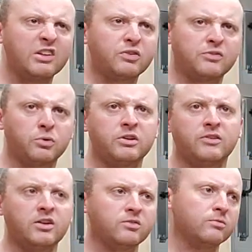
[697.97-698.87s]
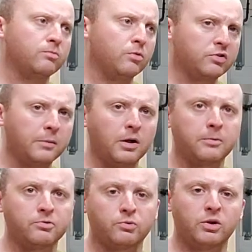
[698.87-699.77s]
Other thing is like 14,000 plus a
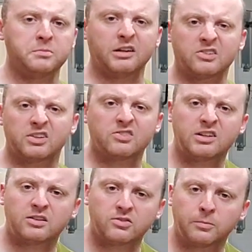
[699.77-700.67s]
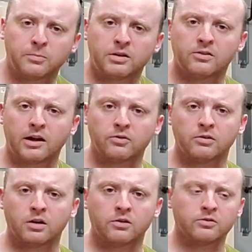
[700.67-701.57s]
couple options. We want to be like 16 something
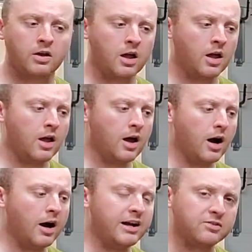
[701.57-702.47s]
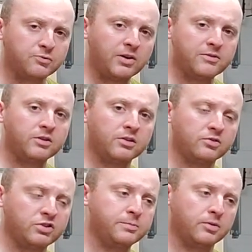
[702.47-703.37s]
thousand dollars. It's
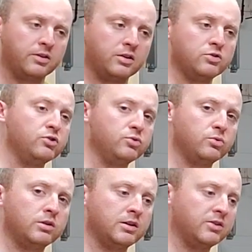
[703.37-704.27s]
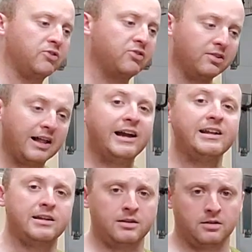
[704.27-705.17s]
$500 cheaper than a new
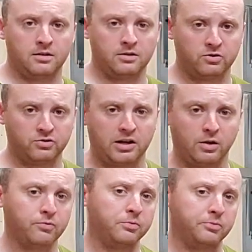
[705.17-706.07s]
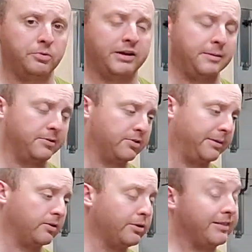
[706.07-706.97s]
slide-in shell from 4-wheel
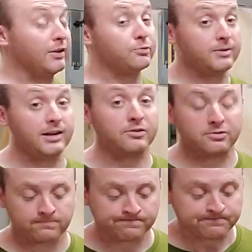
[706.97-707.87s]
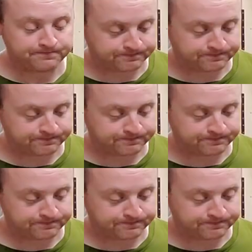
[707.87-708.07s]
campers. I'm like, okay, that's really nice.